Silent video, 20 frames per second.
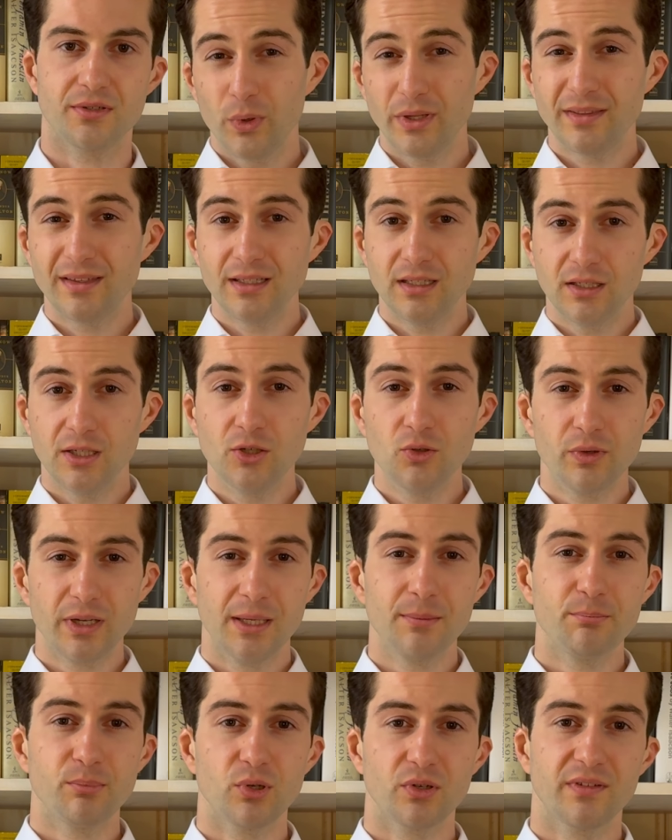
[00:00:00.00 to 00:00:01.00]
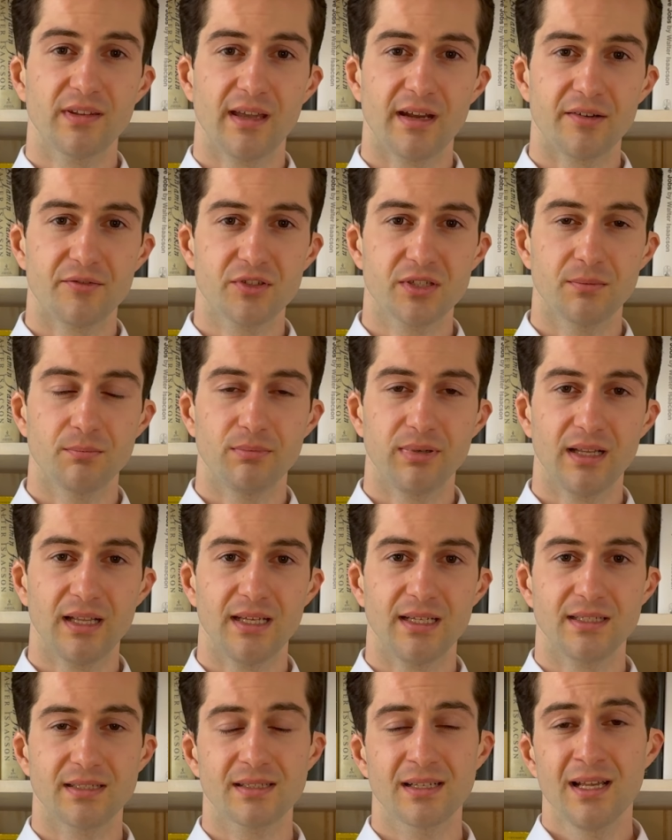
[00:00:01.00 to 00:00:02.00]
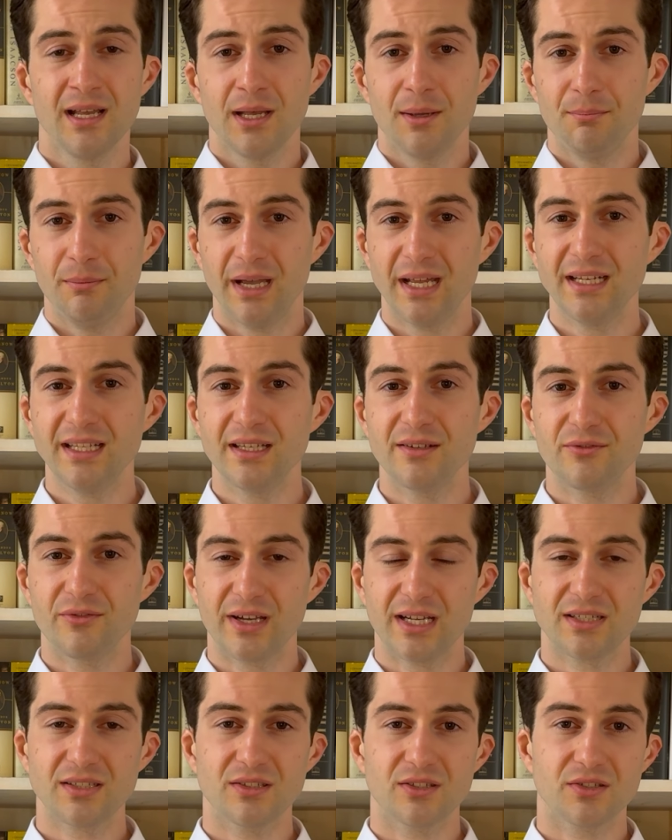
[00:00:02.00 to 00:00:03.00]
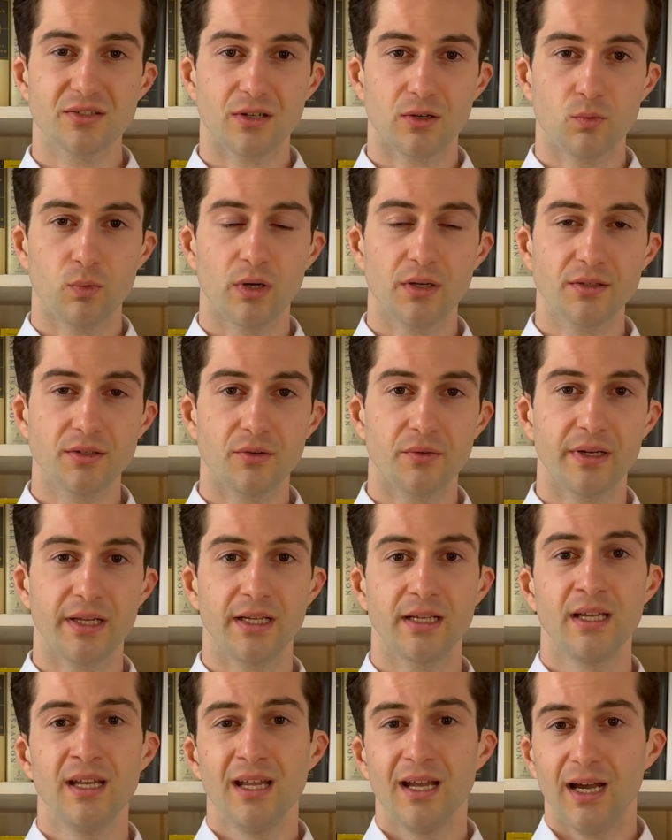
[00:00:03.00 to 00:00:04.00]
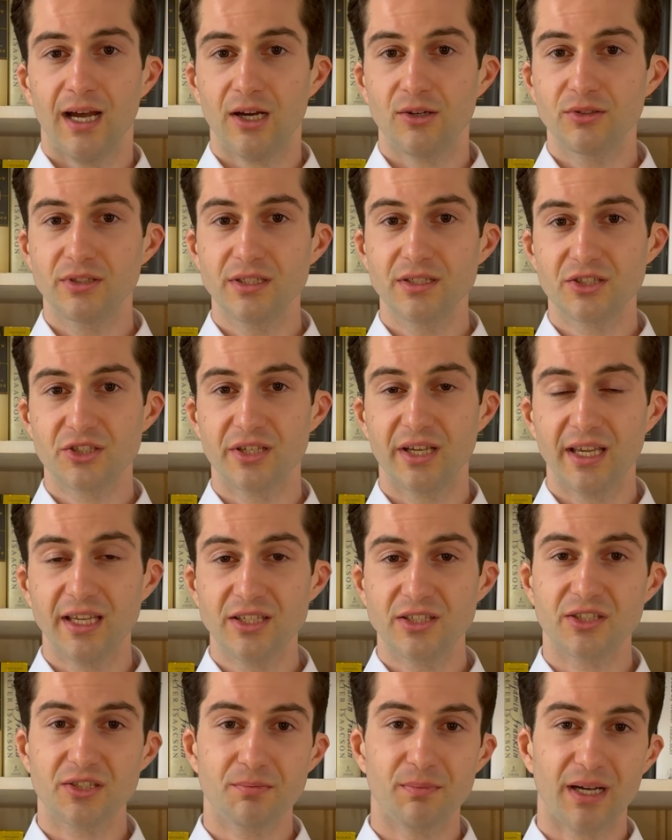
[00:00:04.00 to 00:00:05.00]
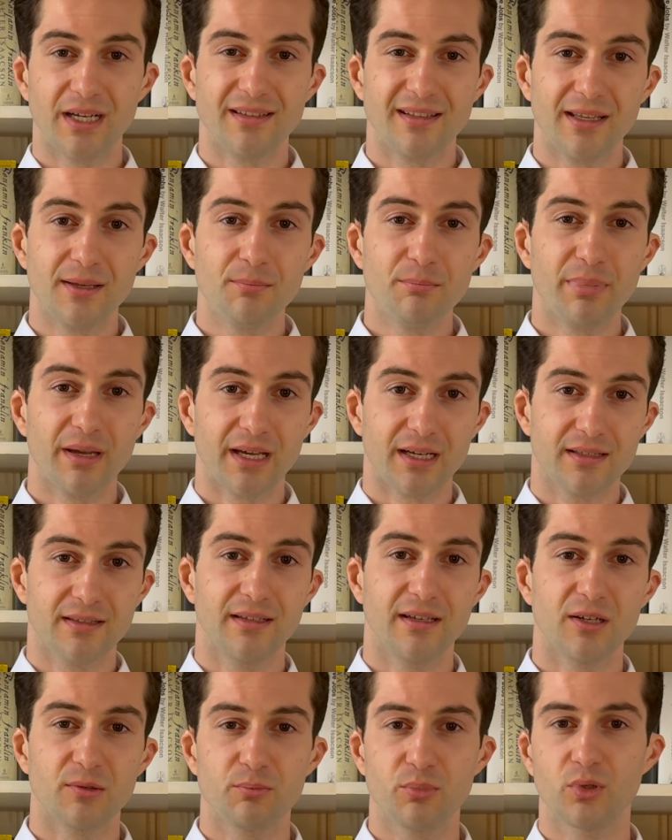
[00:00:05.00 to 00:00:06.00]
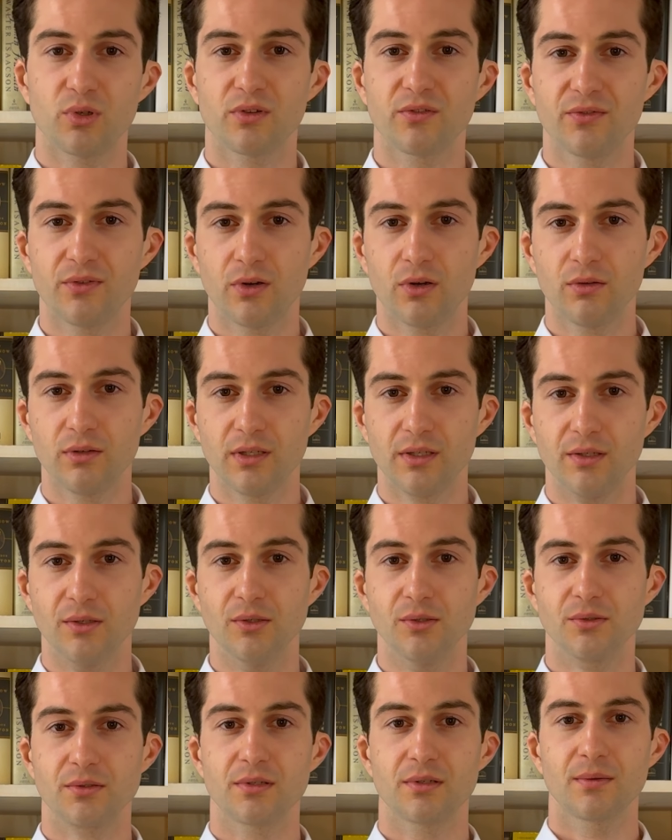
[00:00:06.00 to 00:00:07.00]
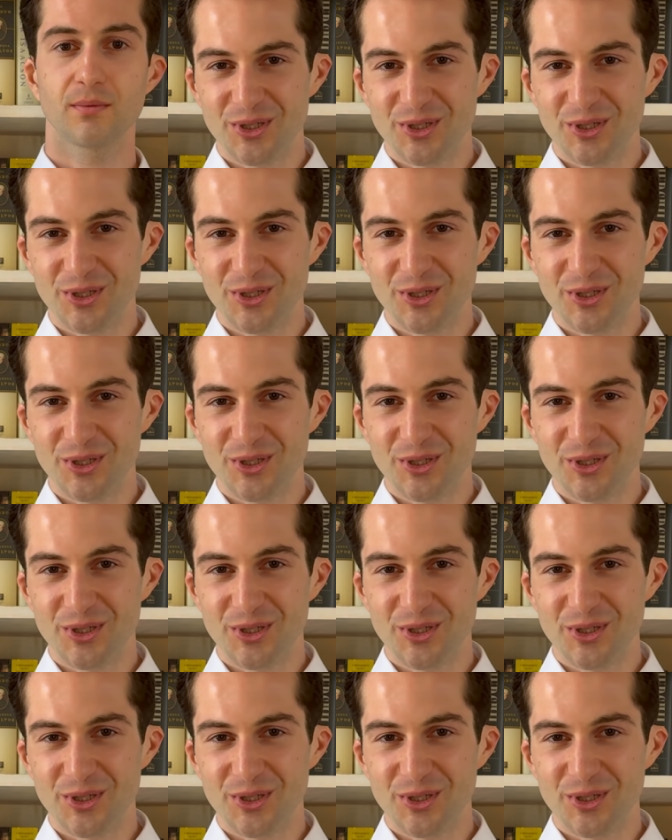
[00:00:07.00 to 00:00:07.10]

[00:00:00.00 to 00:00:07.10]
With the new import tariffs in place, many investors are wondering how these changes might impact their portfolios.